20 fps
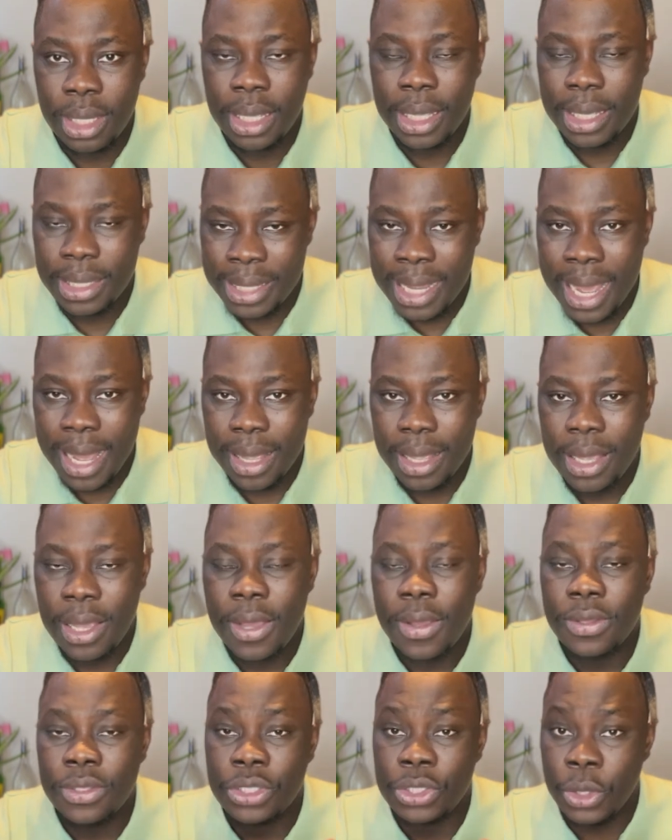Yeah,
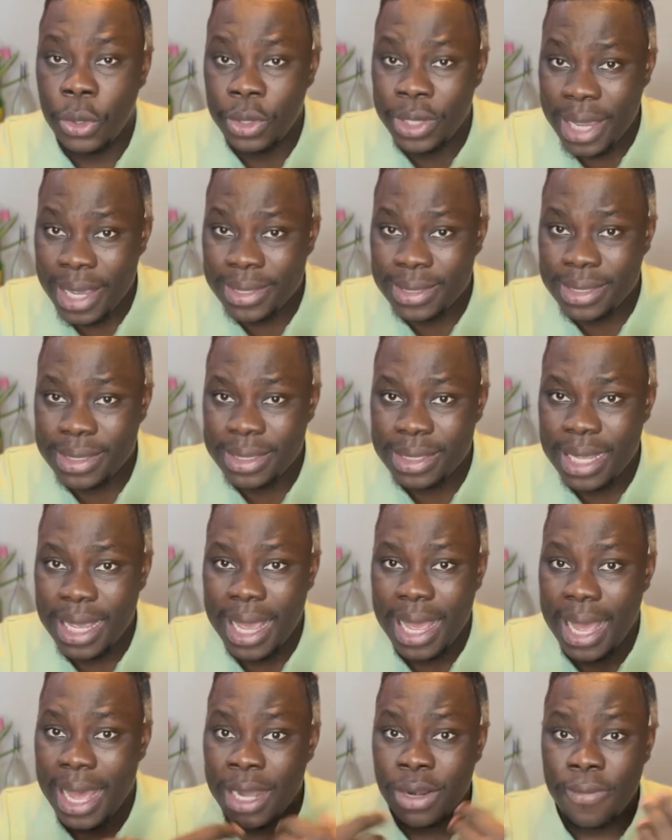so yes.
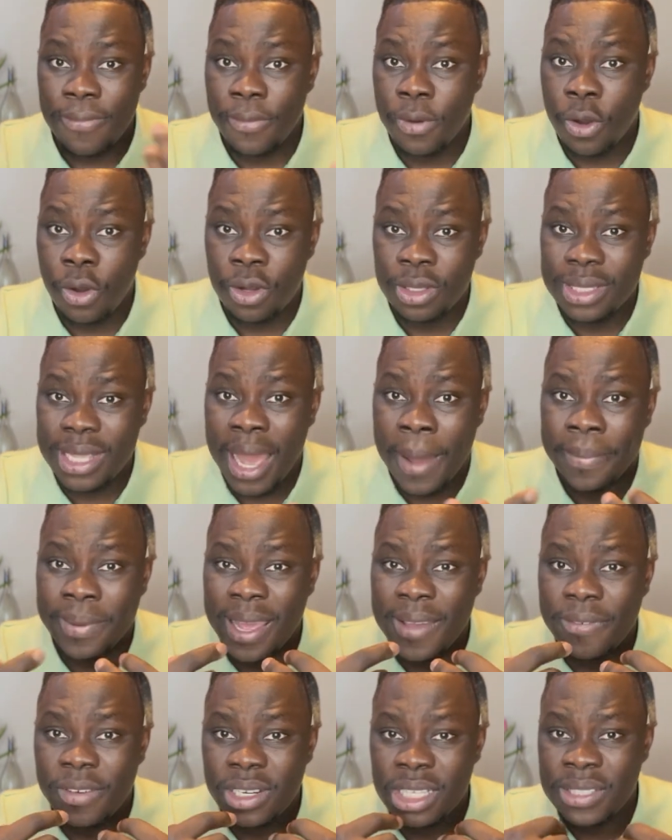And of course,
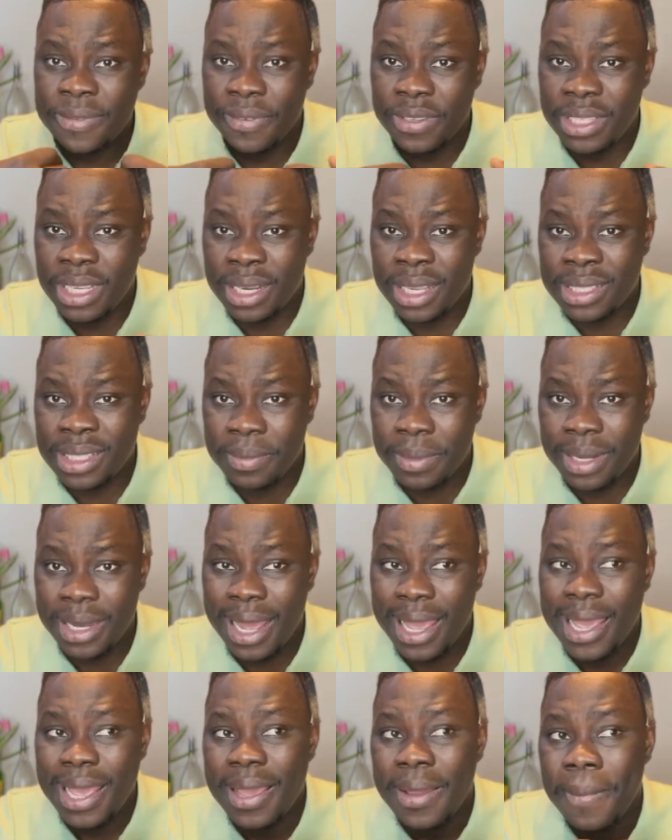applying for this visa doesn't mean that
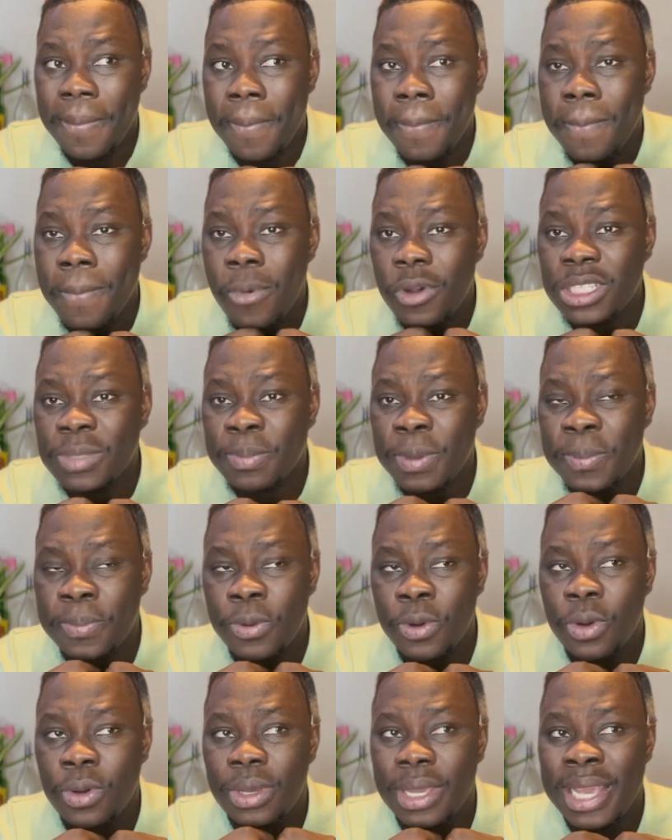most
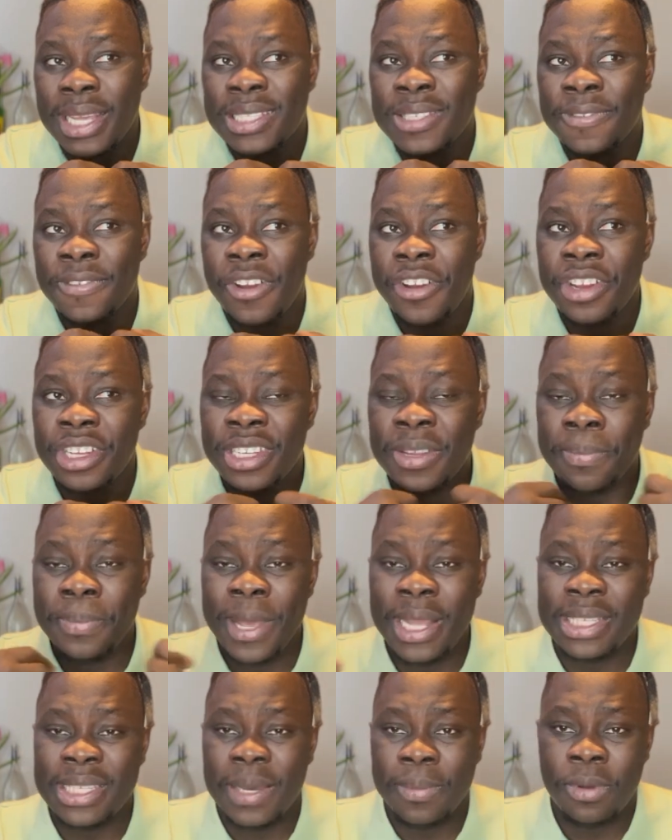people, it's very
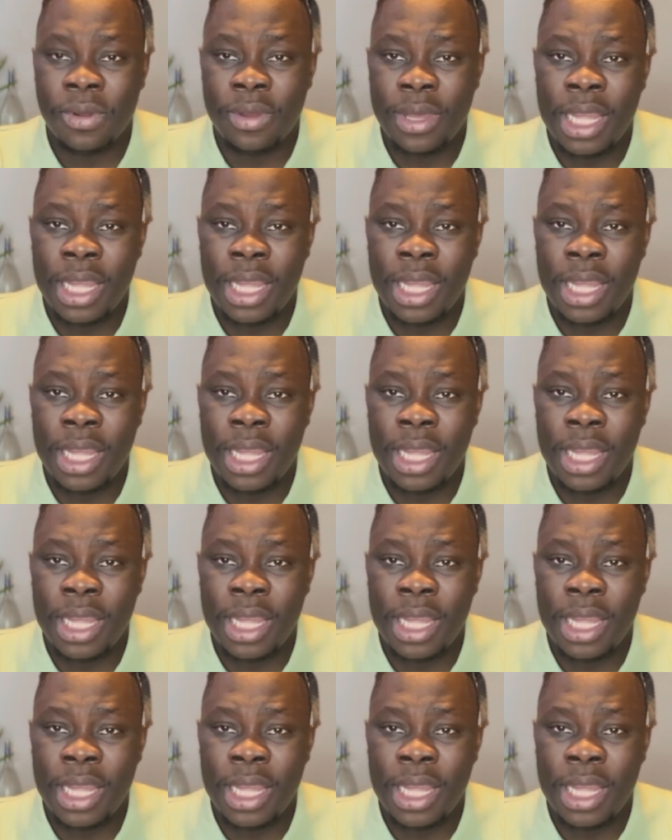debatable.